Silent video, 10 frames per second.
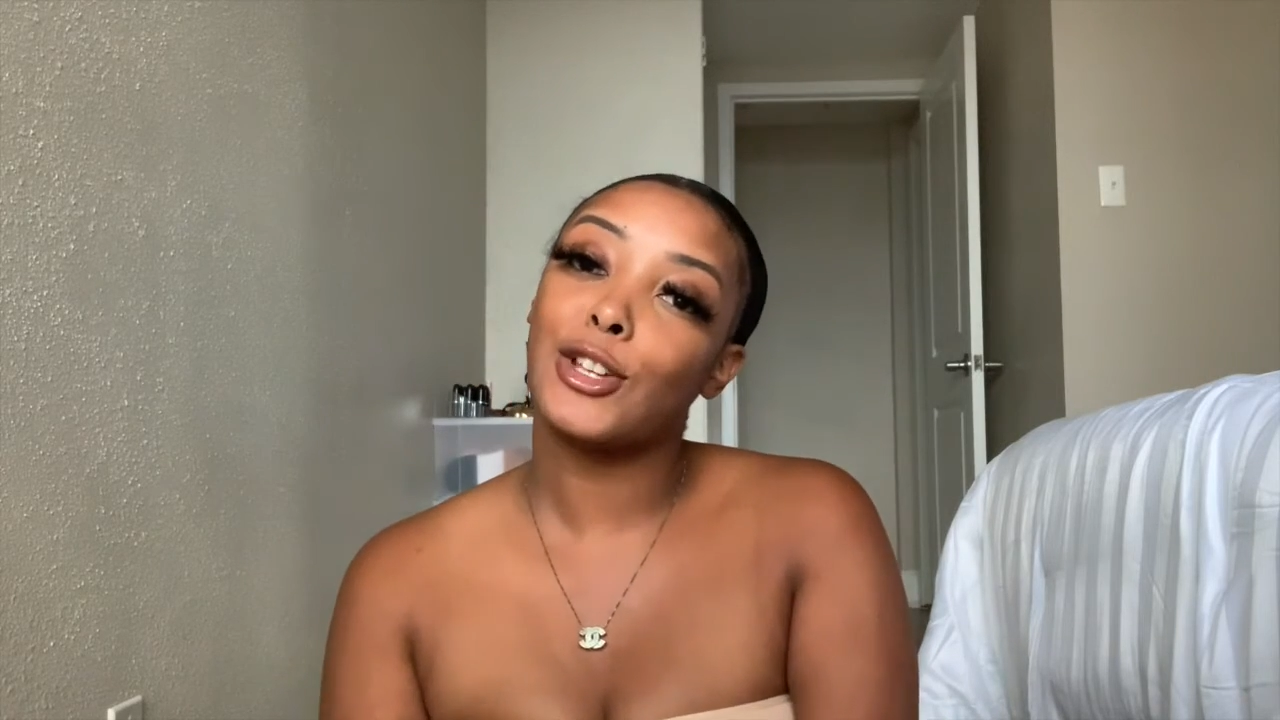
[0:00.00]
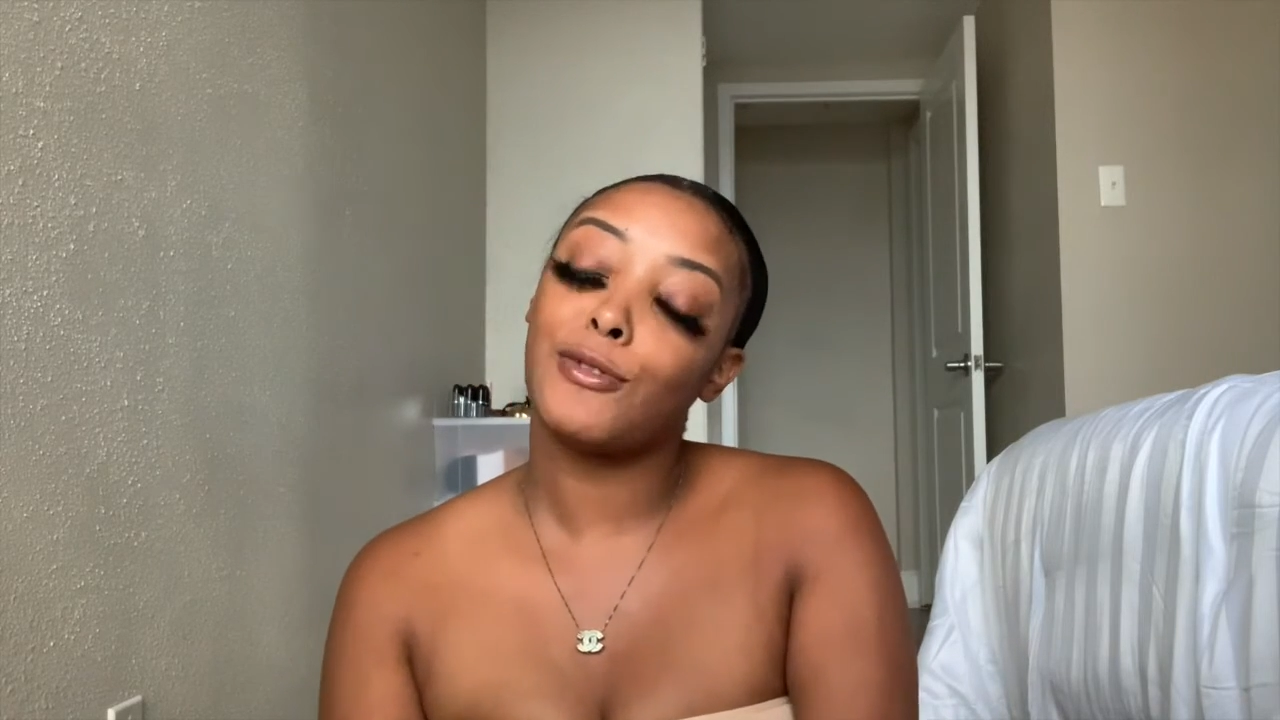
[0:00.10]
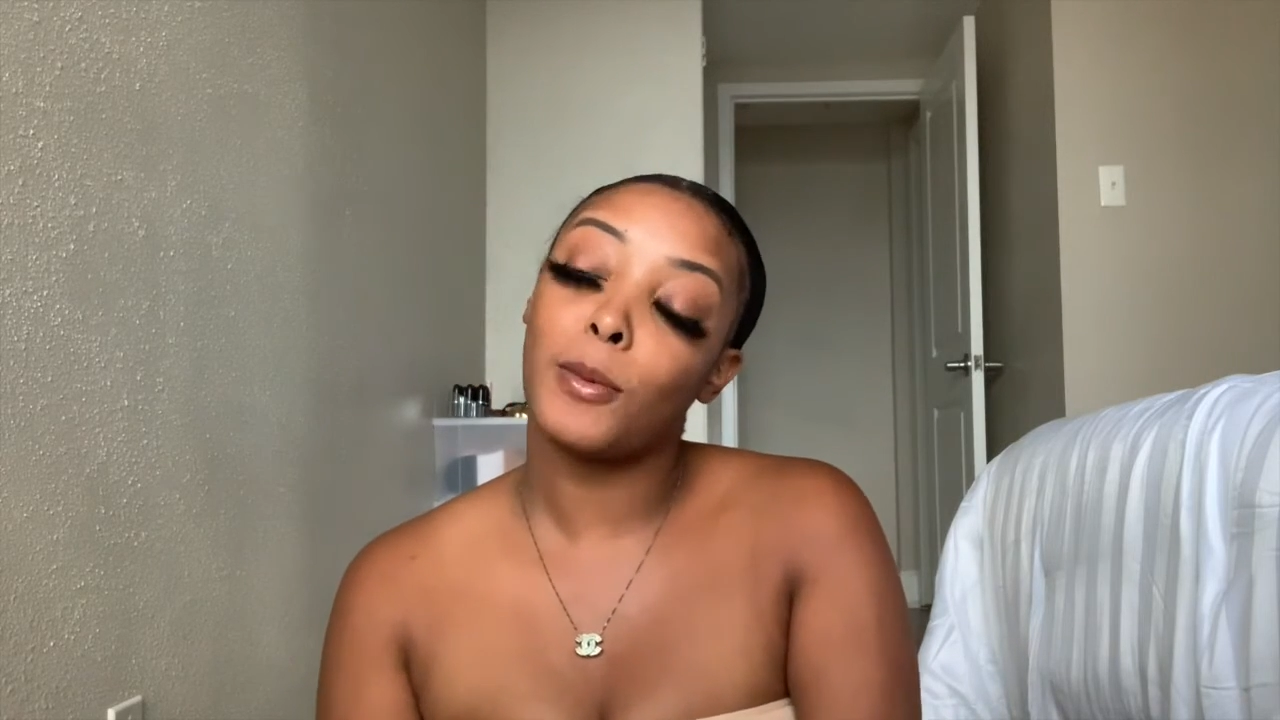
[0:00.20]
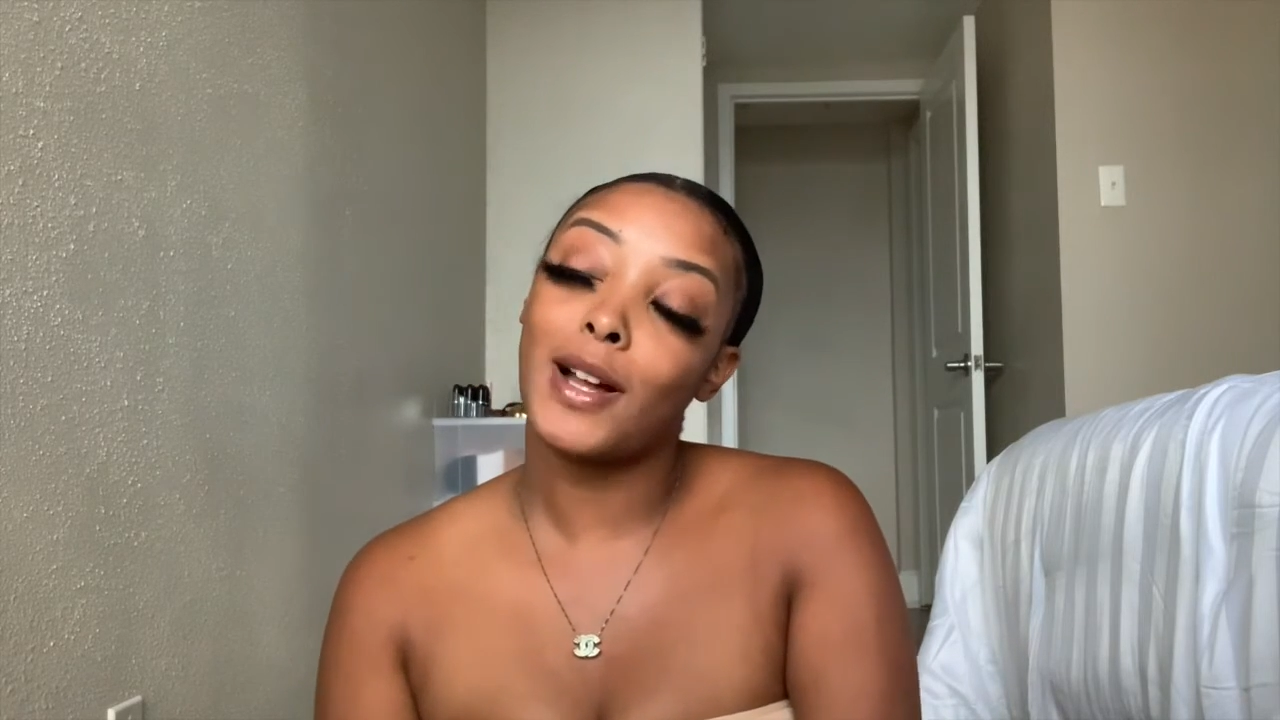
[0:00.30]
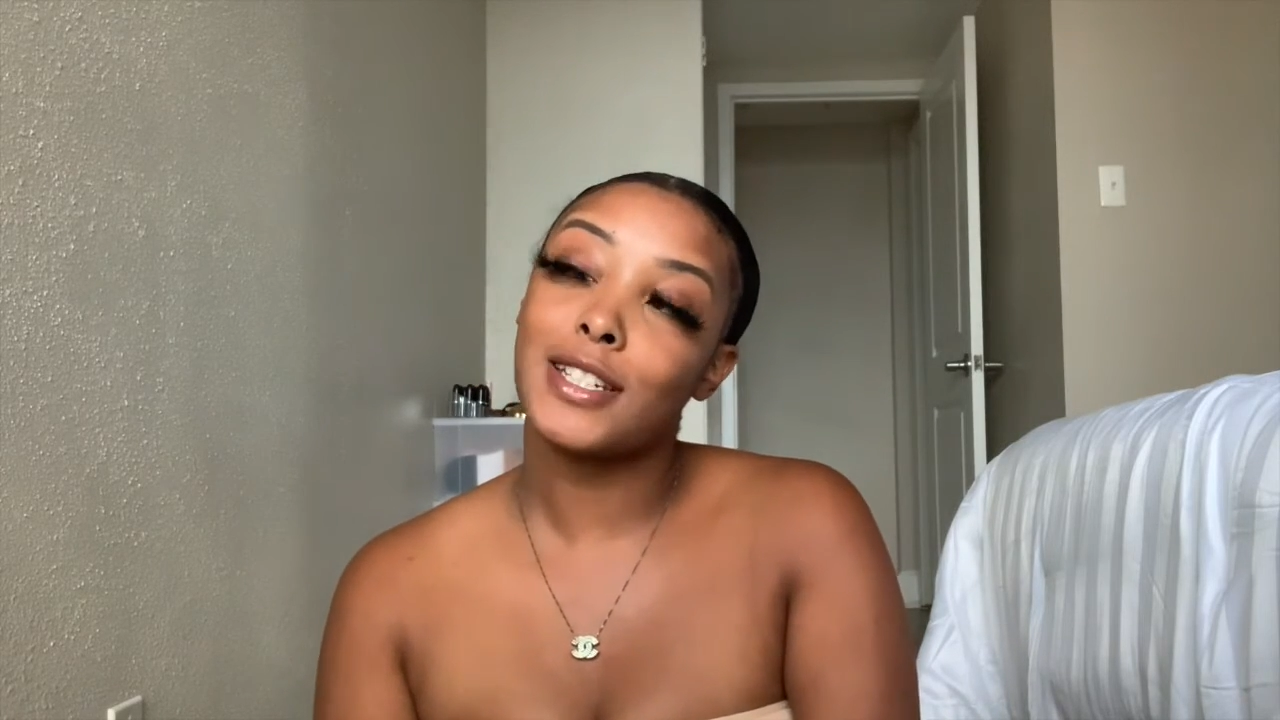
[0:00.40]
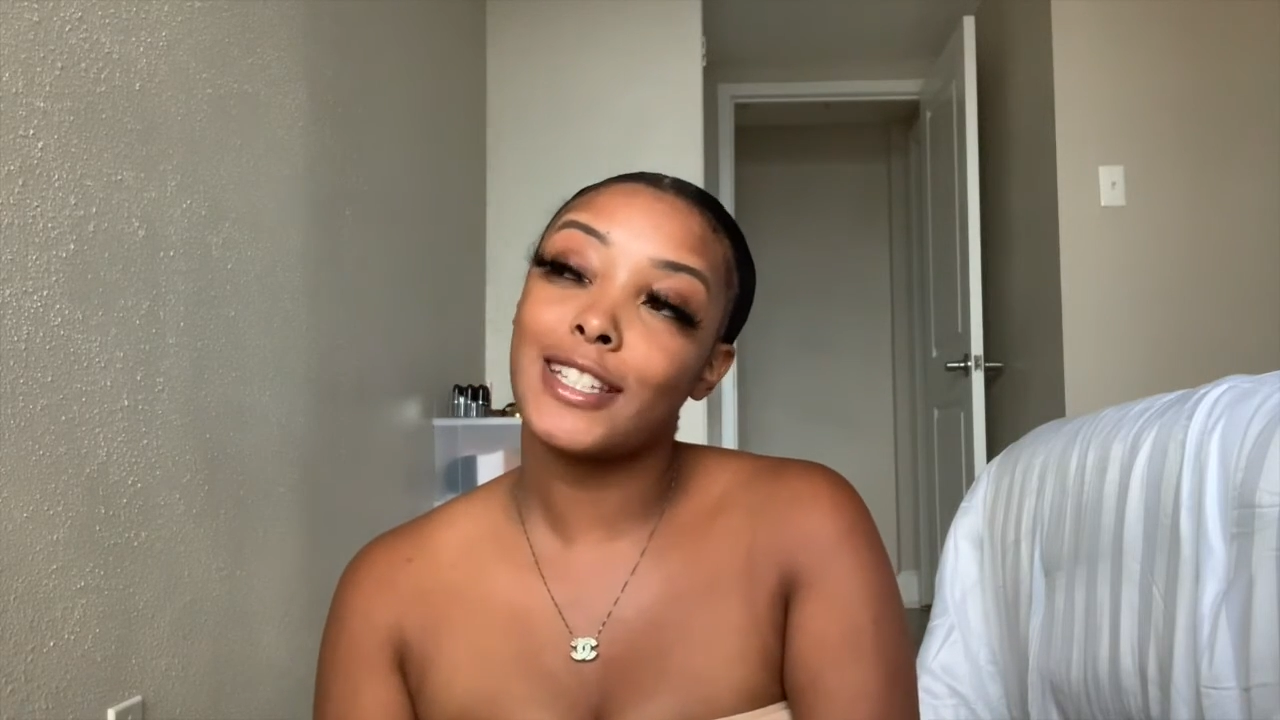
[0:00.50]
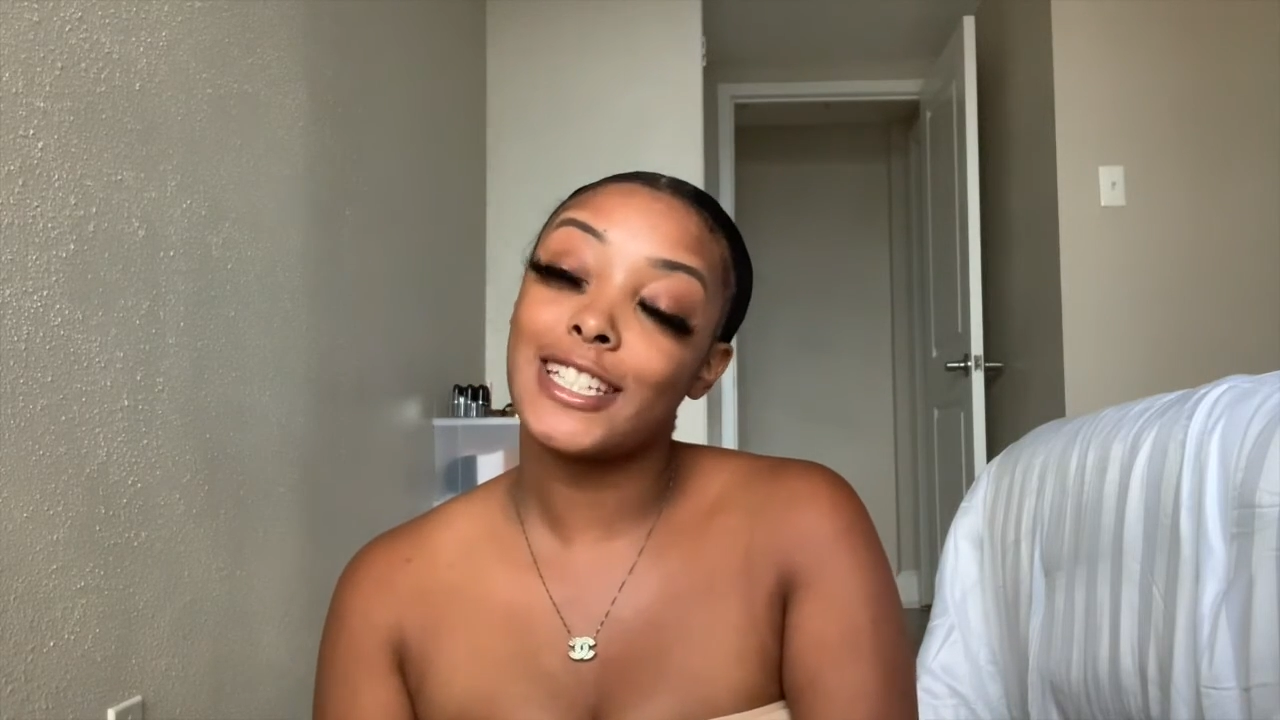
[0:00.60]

you for watching